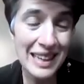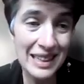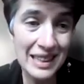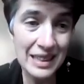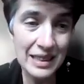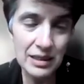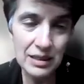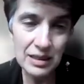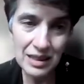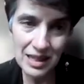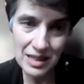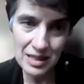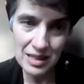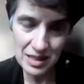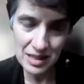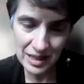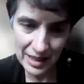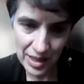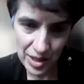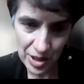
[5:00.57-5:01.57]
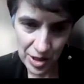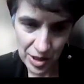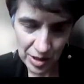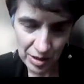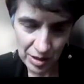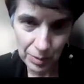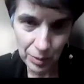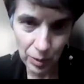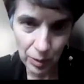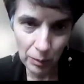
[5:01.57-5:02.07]
any
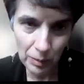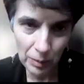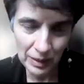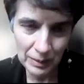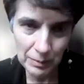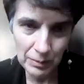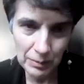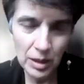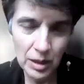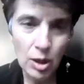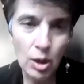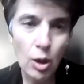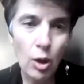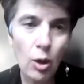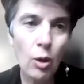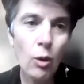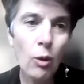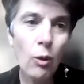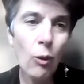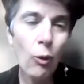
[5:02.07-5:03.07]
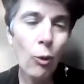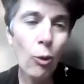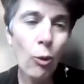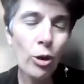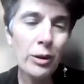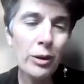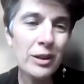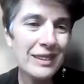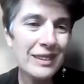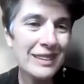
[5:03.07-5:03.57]
translation problem
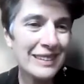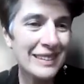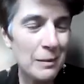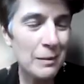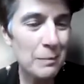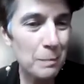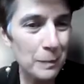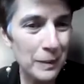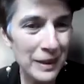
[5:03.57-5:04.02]
or than